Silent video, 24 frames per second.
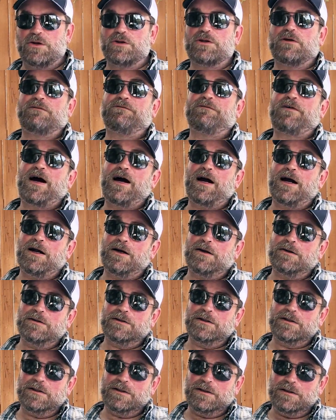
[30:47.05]
the fire
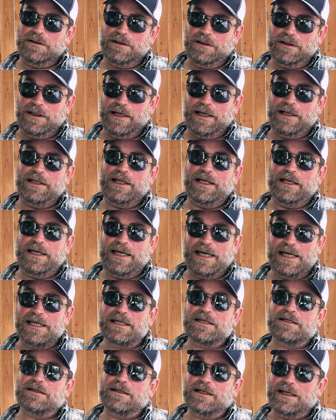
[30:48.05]
and the
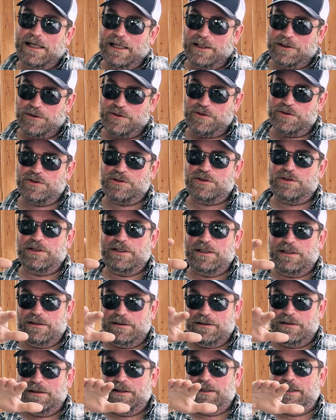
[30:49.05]
heat enters
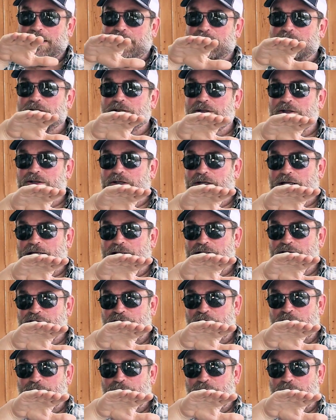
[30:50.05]
into the cooking
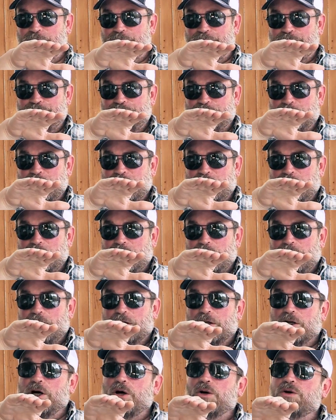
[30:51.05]
chamber,
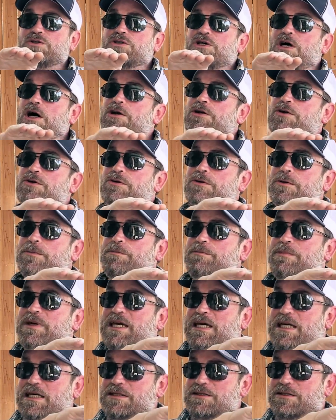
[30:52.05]
goes under the
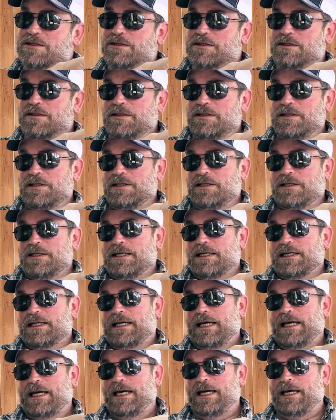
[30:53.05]
meat,
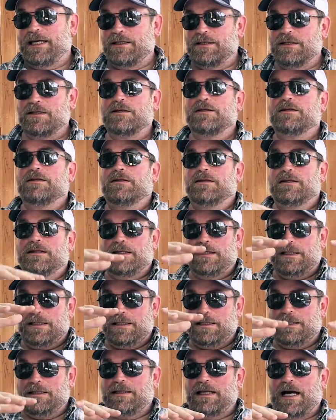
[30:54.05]
and
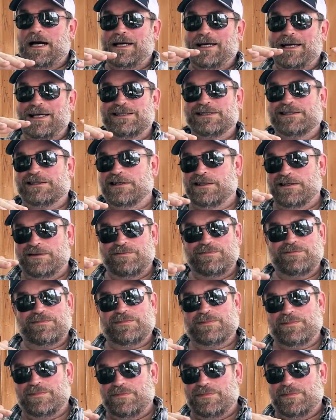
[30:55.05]
I guess the
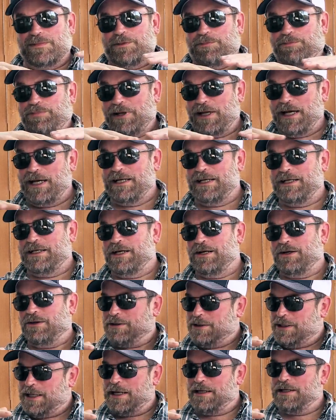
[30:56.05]
plate in
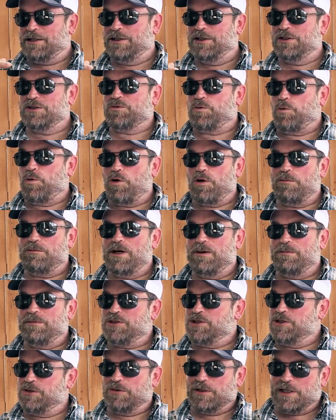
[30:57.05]
there kind of does warm
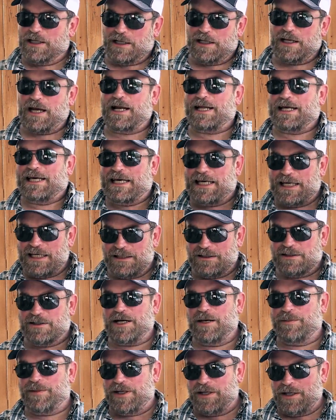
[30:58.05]
up, but you don't get a lot of heat
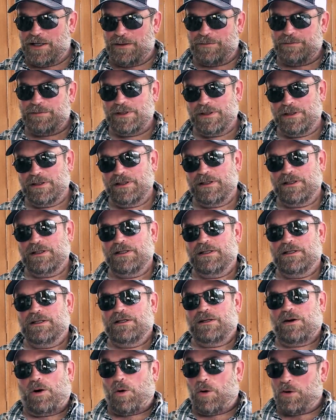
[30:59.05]
coming up,
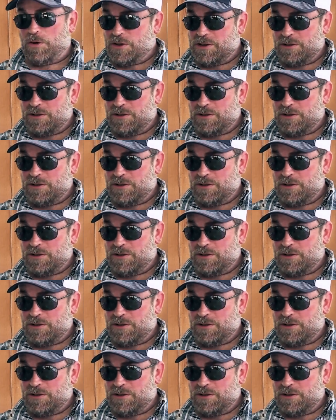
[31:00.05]
or